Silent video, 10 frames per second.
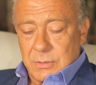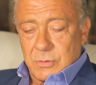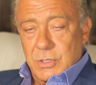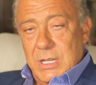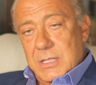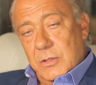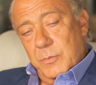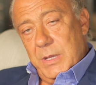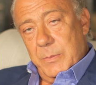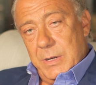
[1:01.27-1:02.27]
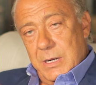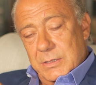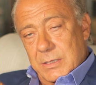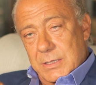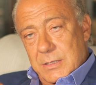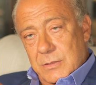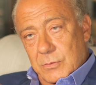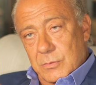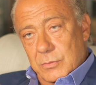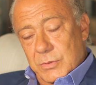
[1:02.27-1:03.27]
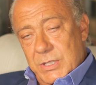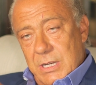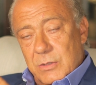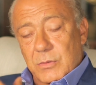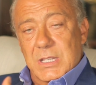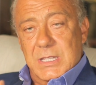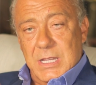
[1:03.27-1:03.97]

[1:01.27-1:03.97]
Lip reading: suggested to my partners to start to